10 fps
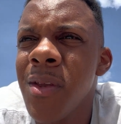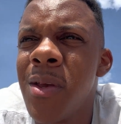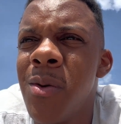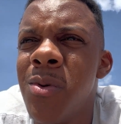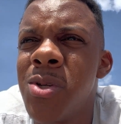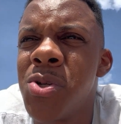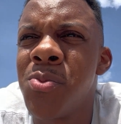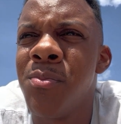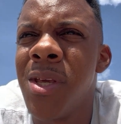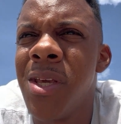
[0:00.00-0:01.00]
it was just
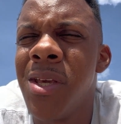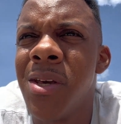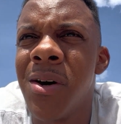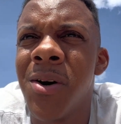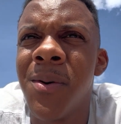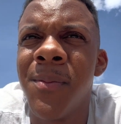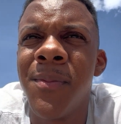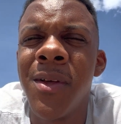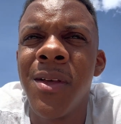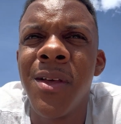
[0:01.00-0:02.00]
me, you
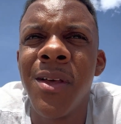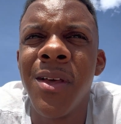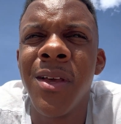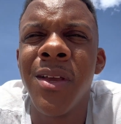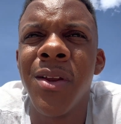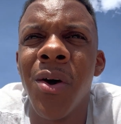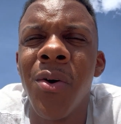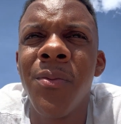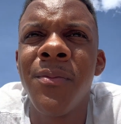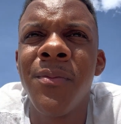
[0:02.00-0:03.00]
know,
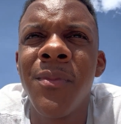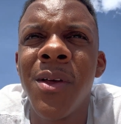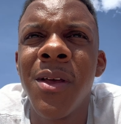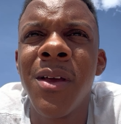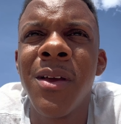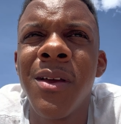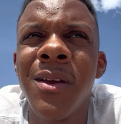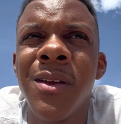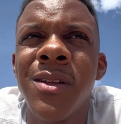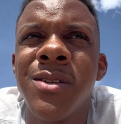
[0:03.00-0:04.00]

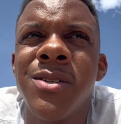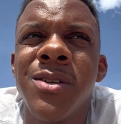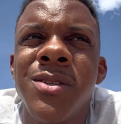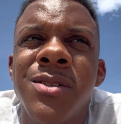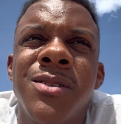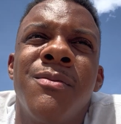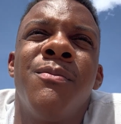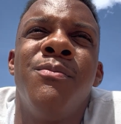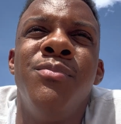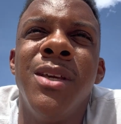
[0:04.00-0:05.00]
just
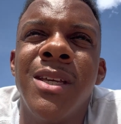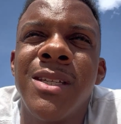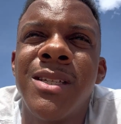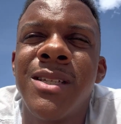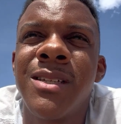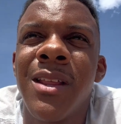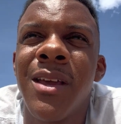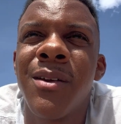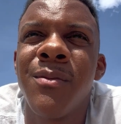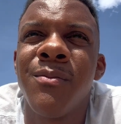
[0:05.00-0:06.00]
being
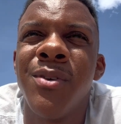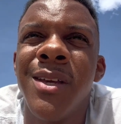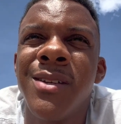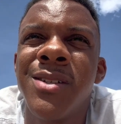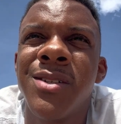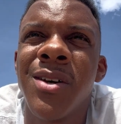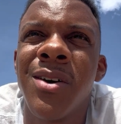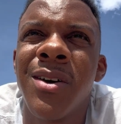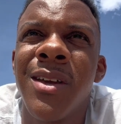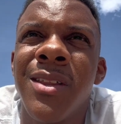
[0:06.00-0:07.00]

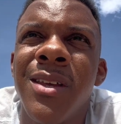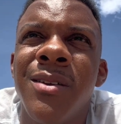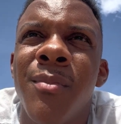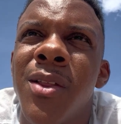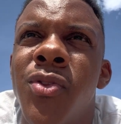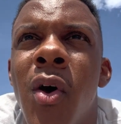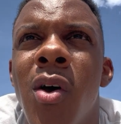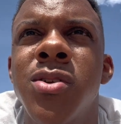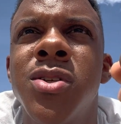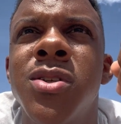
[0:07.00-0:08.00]
stuck, and then my
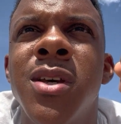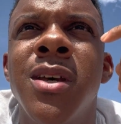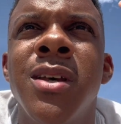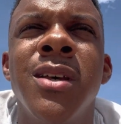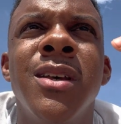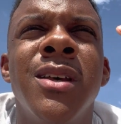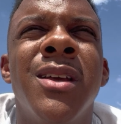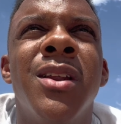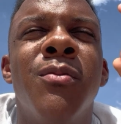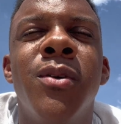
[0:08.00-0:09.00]
thoughts,
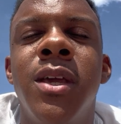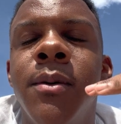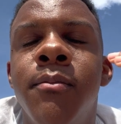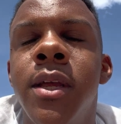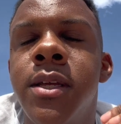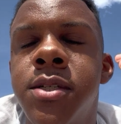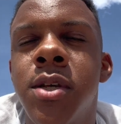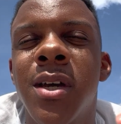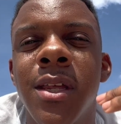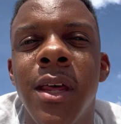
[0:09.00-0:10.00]
you know, being
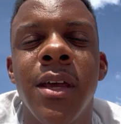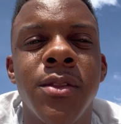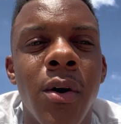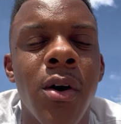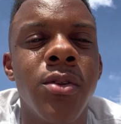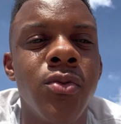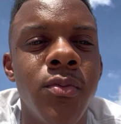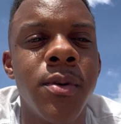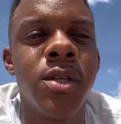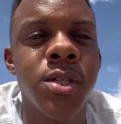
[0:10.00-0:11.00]
stuck in like a thought
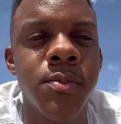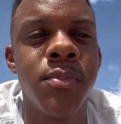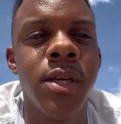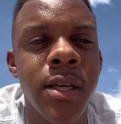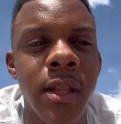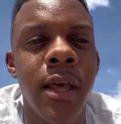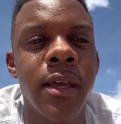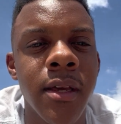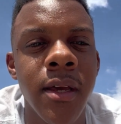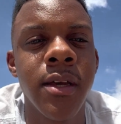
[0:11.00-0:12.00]
loop and just being
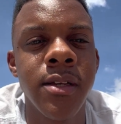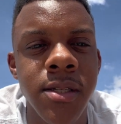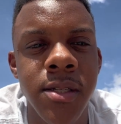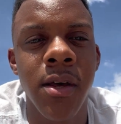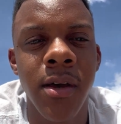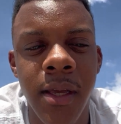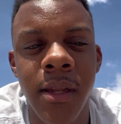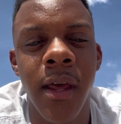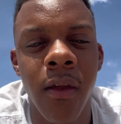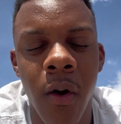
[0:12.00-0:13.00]
like stuck in
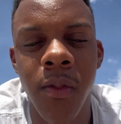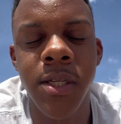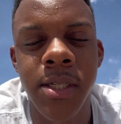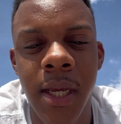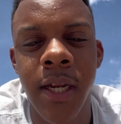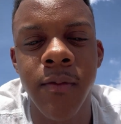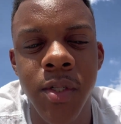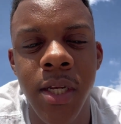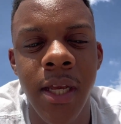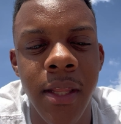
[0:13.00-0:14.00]
like all this negative
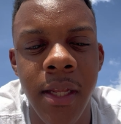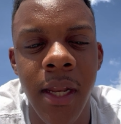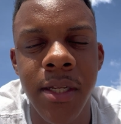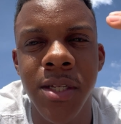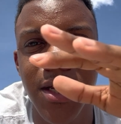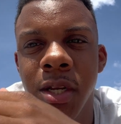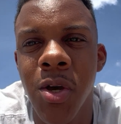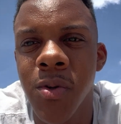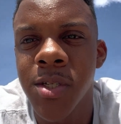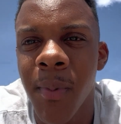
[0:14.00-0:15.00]
shit, and then next thing you
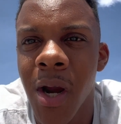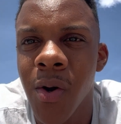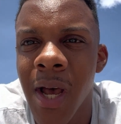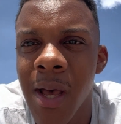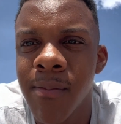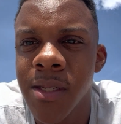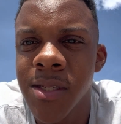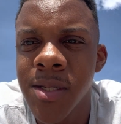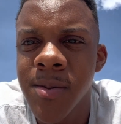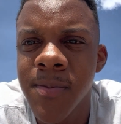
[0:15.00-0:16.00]
know, a spiral happens.